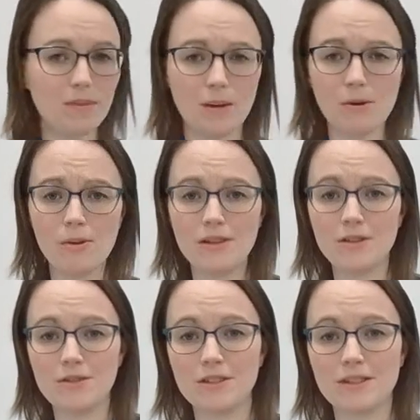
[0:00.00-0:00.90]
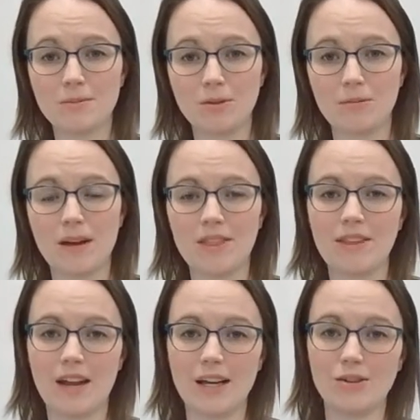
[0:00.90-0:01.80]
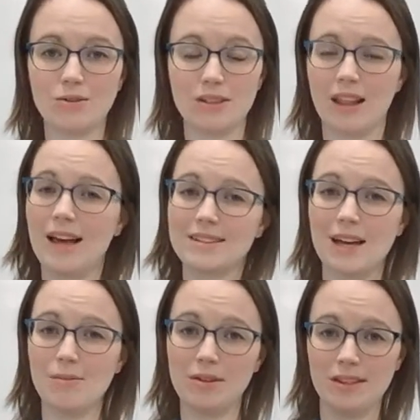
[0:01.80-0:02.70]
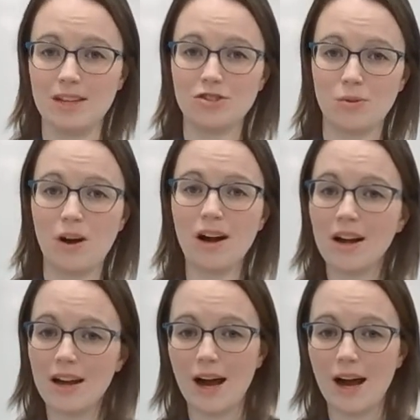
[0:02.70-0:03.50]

I'm going to use a similar method that I used last time with Nature Walk.